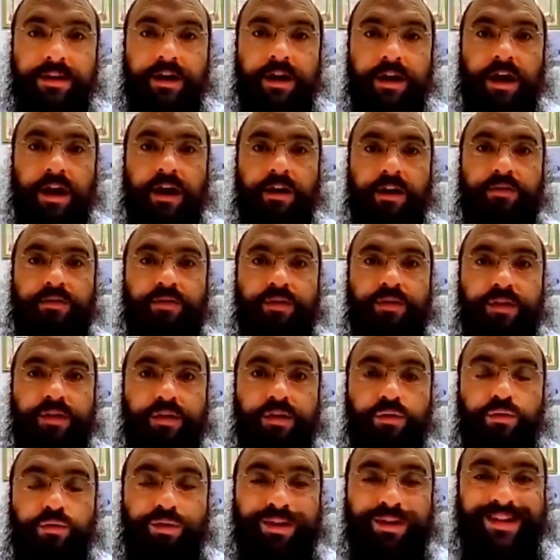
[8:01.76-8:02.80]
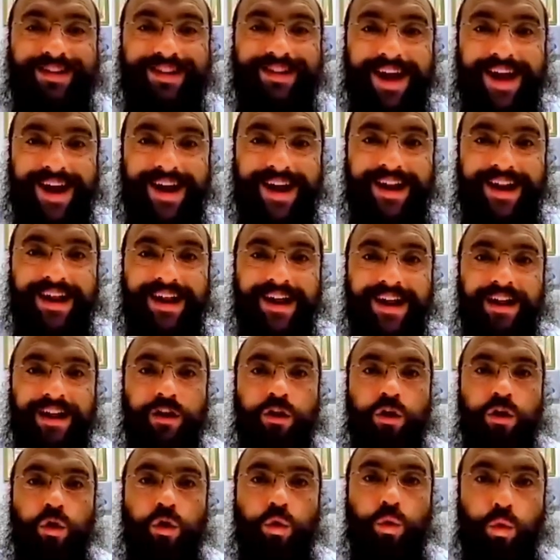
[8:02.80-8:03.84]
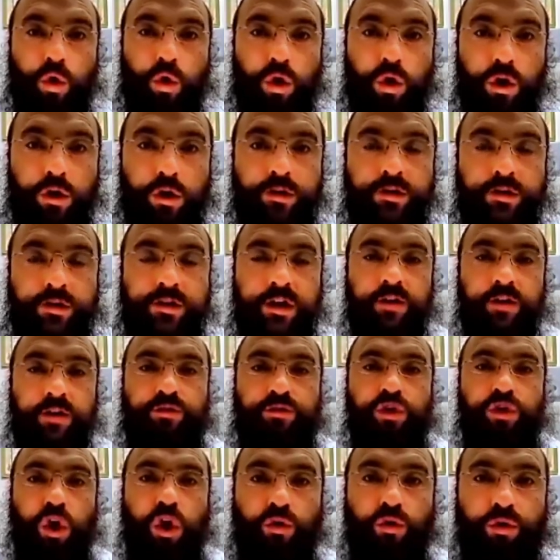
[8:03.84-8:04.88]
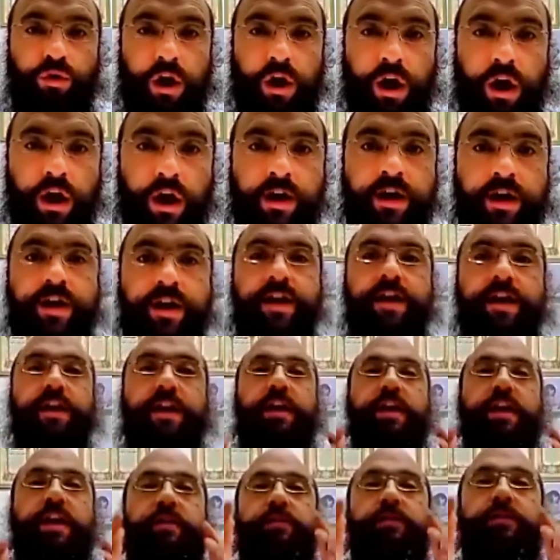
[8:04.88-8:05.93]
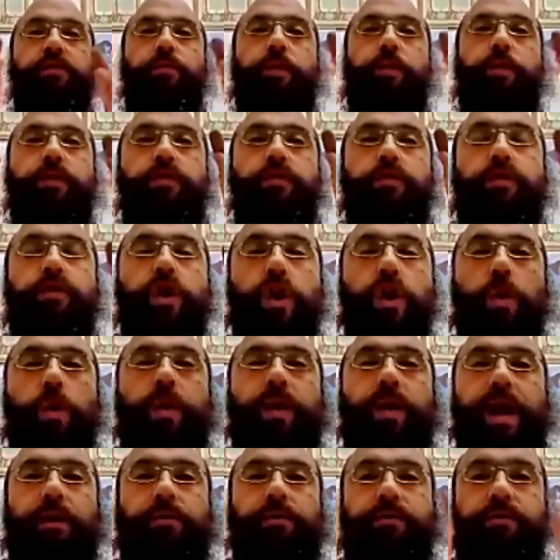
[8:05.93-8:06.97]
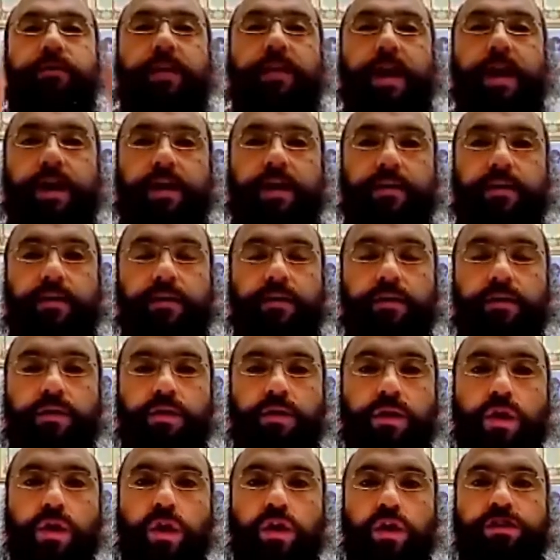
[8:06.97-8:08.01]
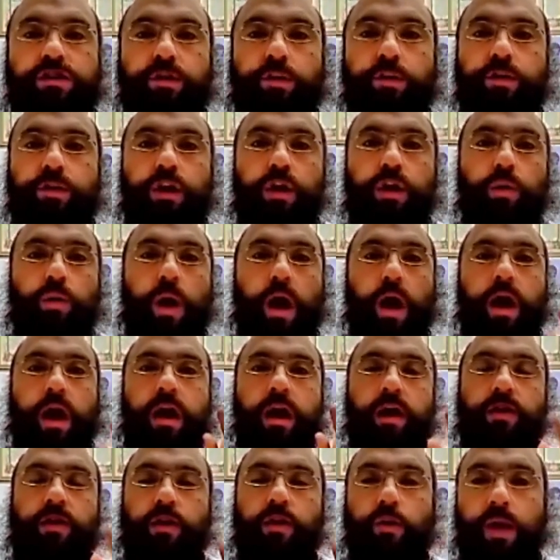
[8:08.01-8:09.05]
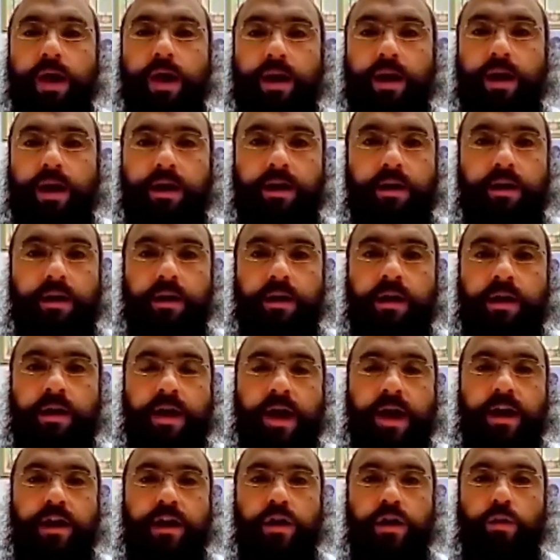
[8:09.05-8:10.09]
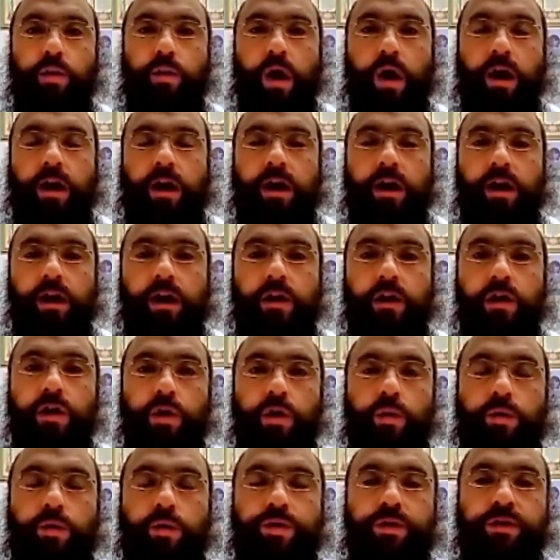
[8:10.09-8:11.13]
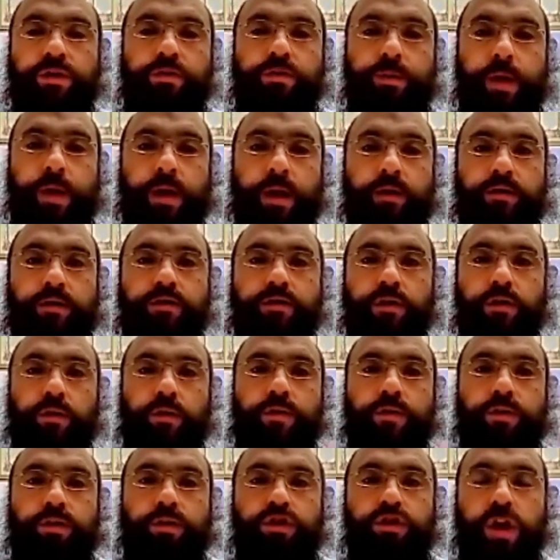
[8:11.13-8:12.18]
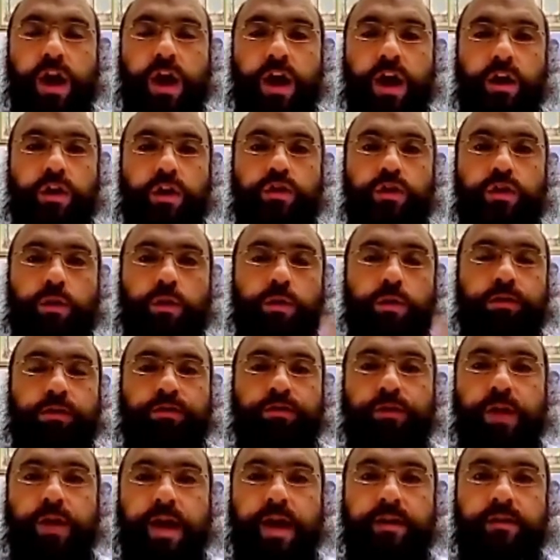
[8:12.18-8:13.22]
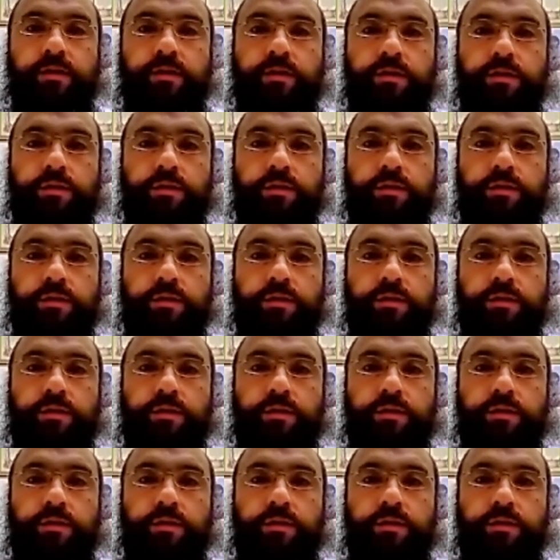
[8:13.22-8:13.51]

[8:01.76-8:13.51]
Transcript: of reciting words of Torah even when you're going outside. So when you're walking on the way and you're walking with a spouse or with a child or with a friend,